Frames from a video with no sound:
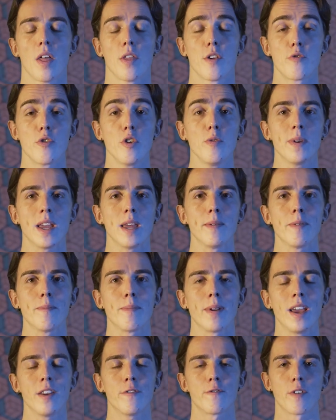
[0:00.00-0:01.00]
The room can be
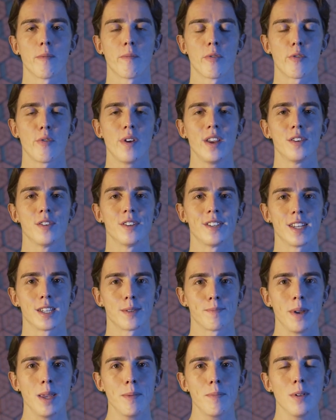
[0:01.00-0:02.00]
played from 3 to
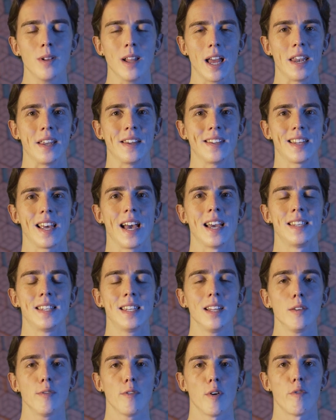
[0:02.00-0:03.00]
6 people and is
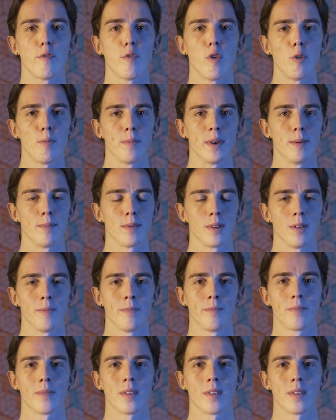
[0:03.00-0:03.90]
ideal for 4 people.